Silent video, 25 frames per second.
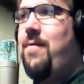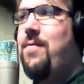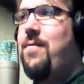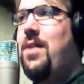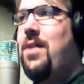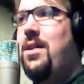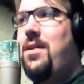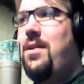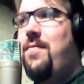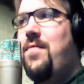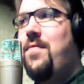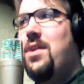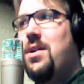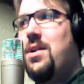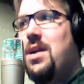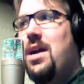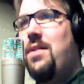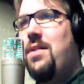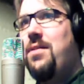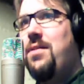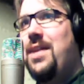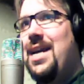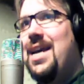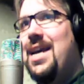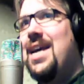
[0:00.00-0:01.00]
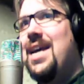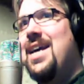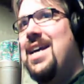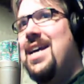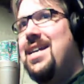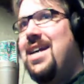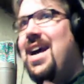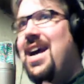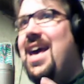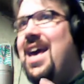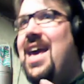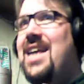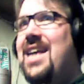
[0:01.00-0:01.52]
I finally figured out, like,
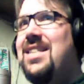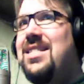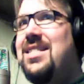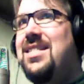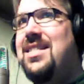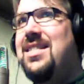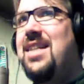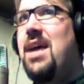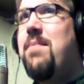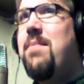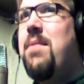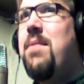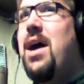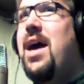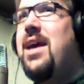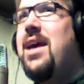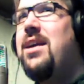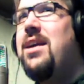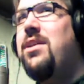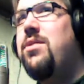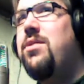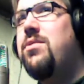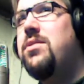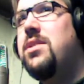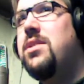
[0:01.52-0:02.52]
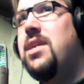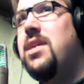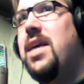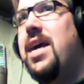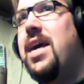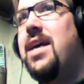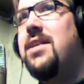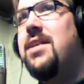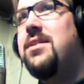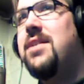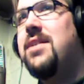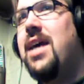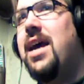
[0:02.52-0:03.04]
a semi-use
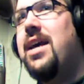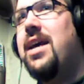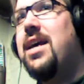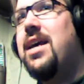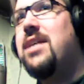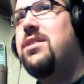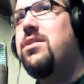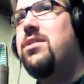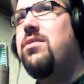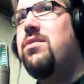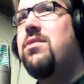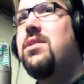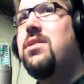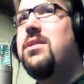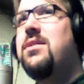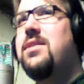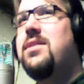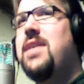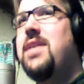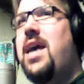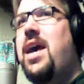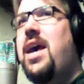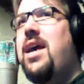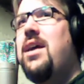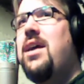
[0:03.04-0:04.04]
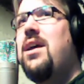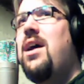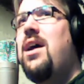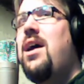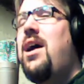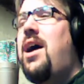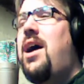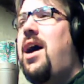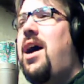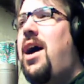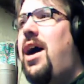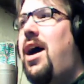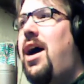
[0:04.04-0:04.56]
case, I guess you could say,
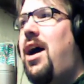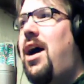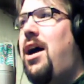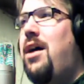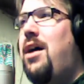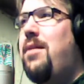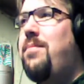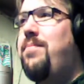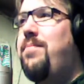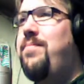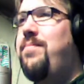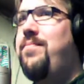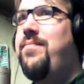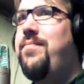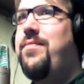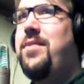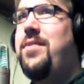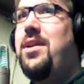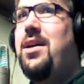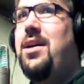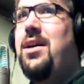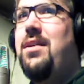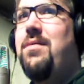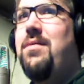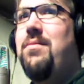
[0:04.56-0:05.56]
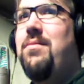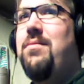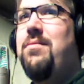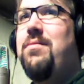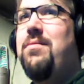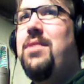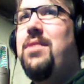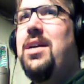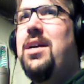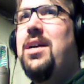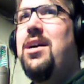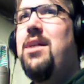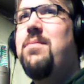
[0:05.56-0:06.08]
when
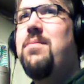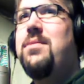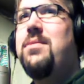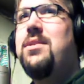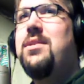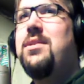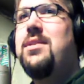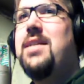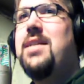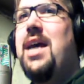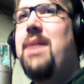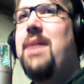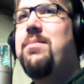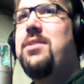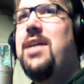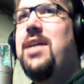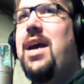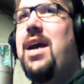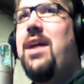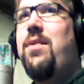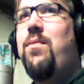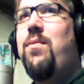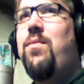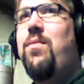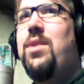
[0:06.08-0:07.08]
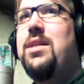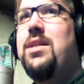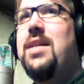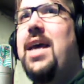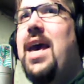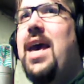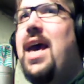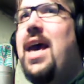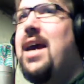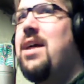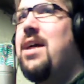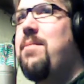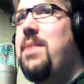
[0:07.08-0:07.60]
it comes to Snapchat and what the
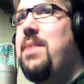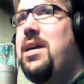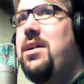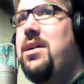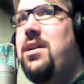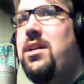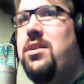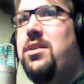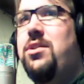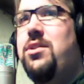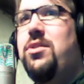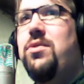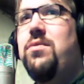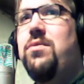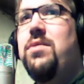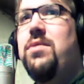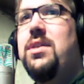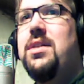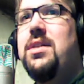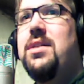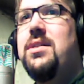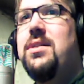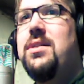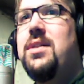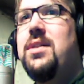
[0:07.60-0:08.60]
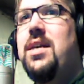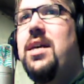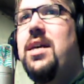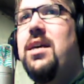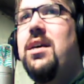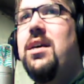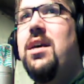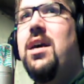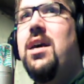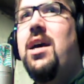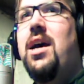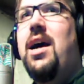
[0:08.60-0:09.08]
heck am I going to do with this thing?